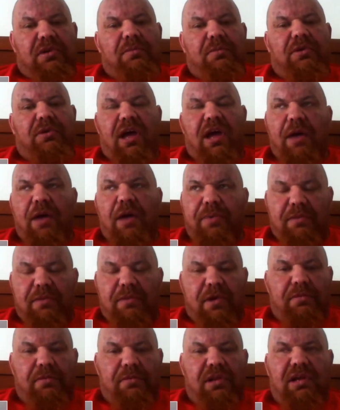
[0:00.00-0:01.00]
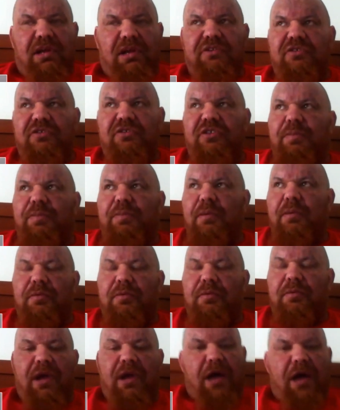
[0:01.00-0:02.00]
I'm unhappy in my relationship. I'm
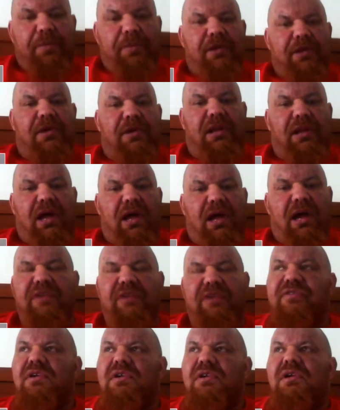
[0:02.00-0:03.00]
unhappy in my life.